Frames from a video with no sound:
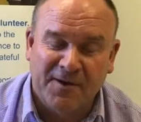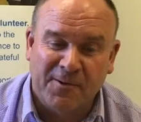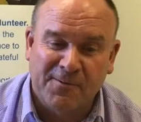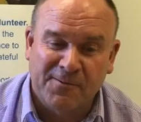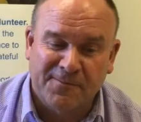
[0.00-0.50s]

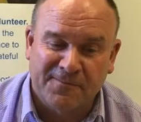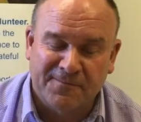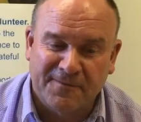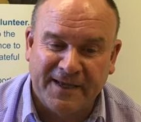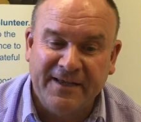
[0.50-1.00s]
whole
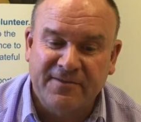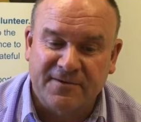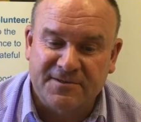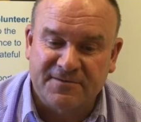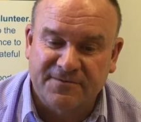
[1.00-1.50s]

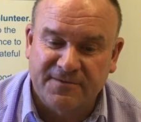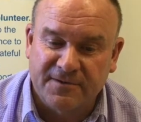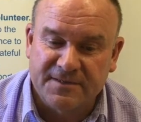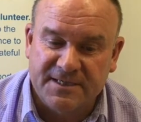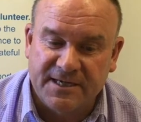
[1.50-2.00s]
ethos of
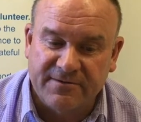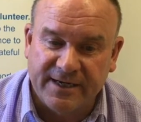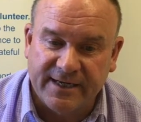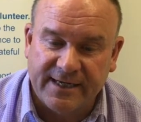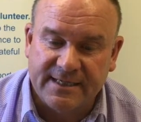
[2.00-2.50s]

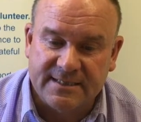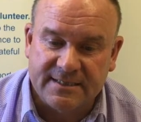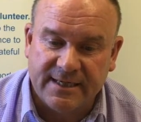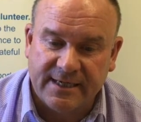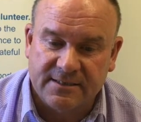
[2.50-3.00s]
volunteering
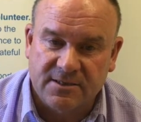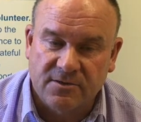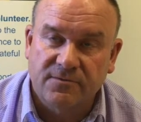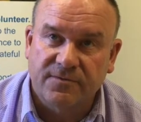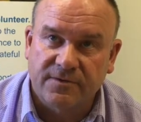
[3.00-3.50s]
is it's
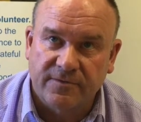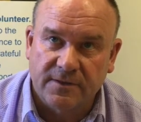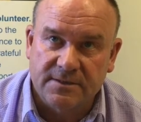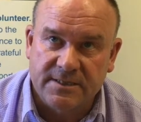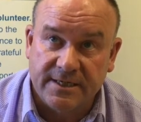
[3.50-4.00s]
good for the
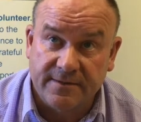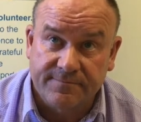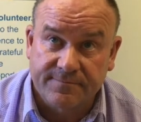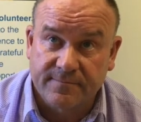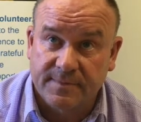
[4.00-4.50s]
volunteer,
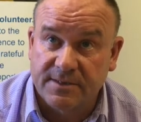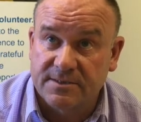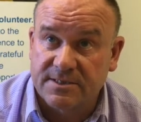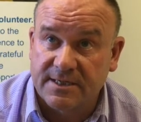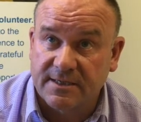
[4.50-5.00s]

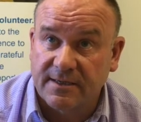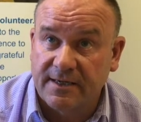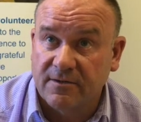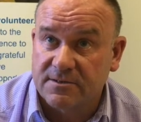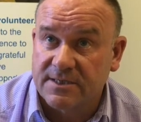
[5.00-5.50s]
because
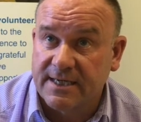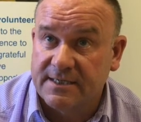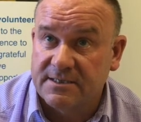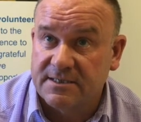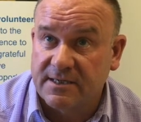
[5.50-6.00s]
in lots of
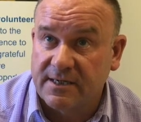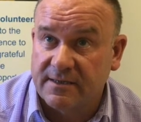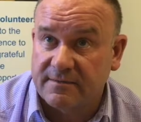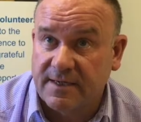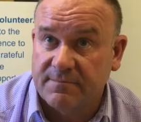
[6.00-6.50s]
cases
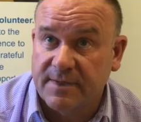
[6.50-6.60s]
it